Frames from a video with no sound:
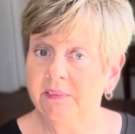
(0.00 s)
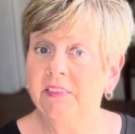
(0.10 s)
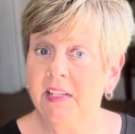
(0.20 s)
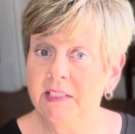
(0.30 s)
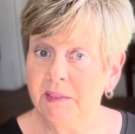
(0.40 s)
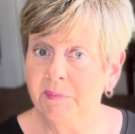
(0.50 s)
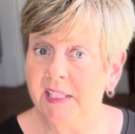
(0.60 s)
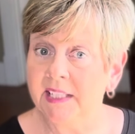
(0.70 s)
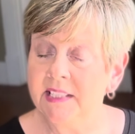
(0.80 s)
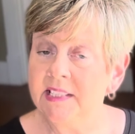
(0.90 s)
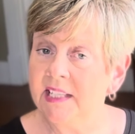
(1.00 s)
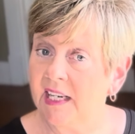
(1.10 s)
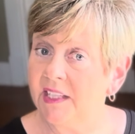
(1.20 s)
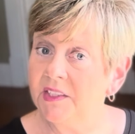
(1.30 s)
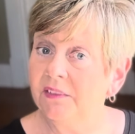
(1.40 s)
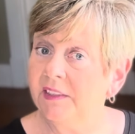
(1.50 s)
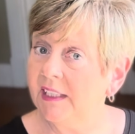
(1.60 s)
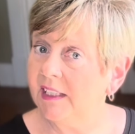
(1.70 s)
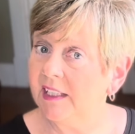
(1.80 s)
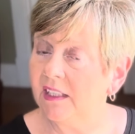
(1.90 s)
find some things that I don't need any